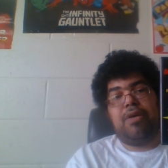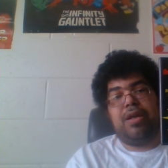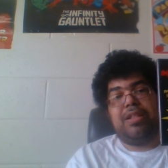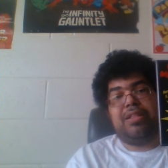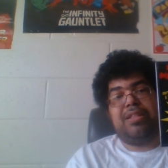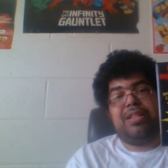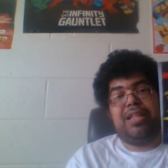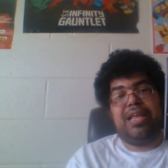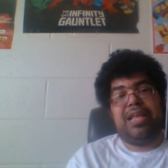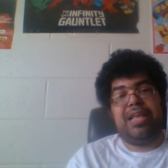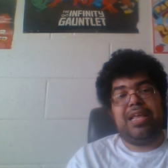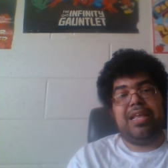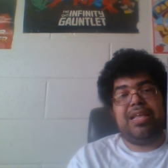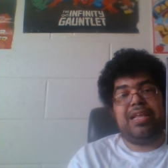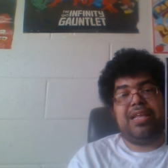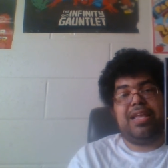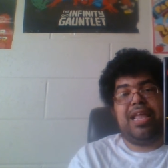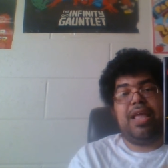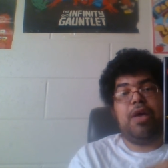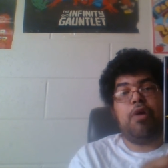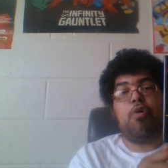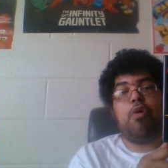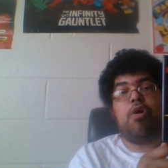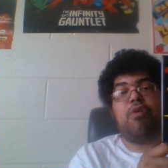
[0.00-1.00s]
they
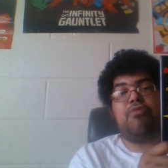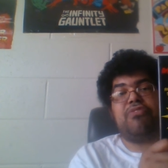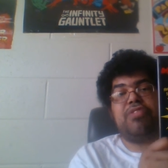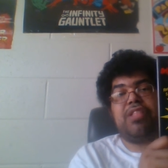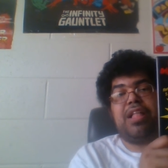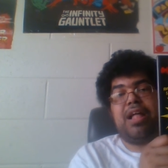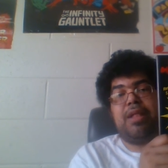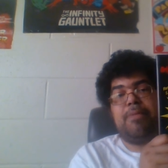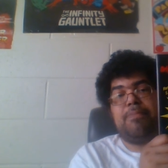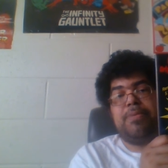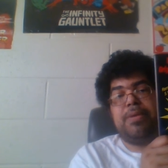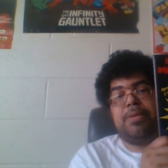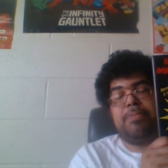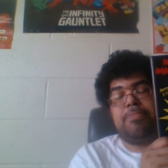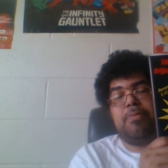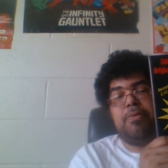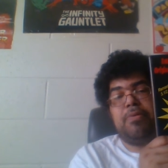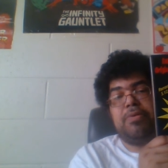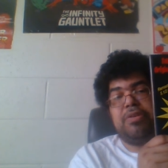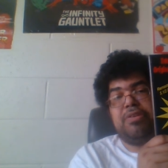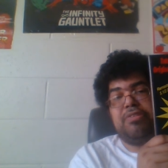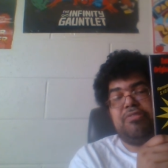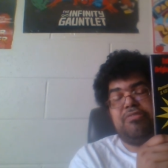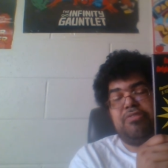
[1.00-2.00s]
kill off a lot of people
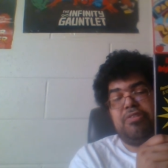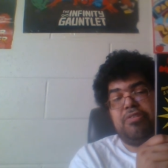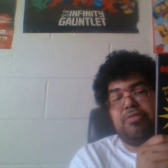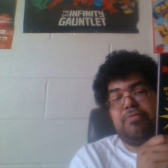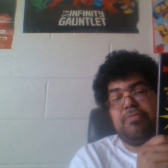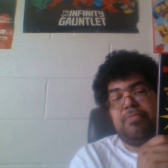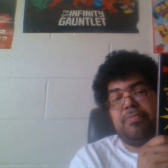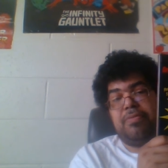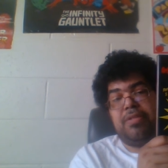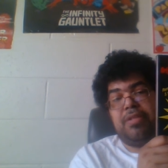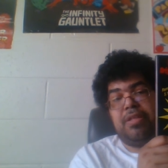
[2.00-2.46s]
on this show,